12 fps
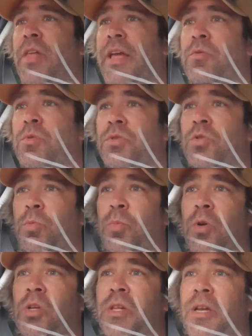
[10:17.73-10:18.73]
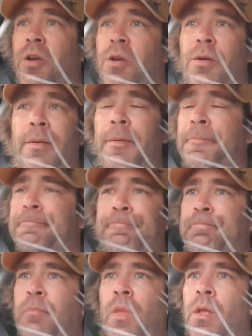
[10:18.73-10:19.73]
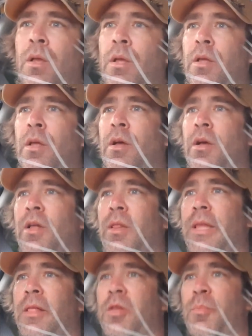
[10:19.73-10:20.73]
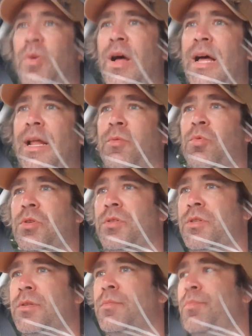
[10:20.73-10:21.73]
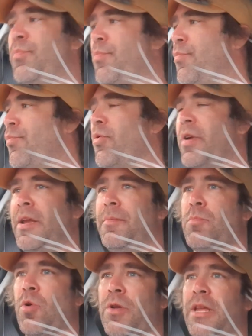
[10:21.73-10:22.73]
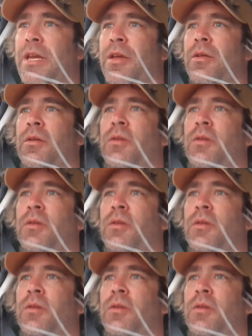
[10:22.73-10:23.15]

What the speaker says: Lake was super clear, Leland Pond was pretty murky.